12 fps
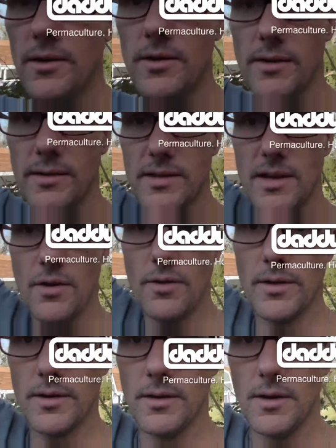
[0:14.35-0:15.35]
You can see all
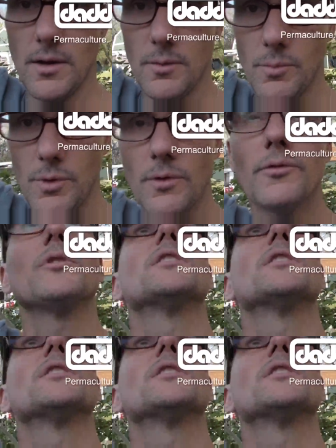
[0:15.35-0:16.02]
the beautiful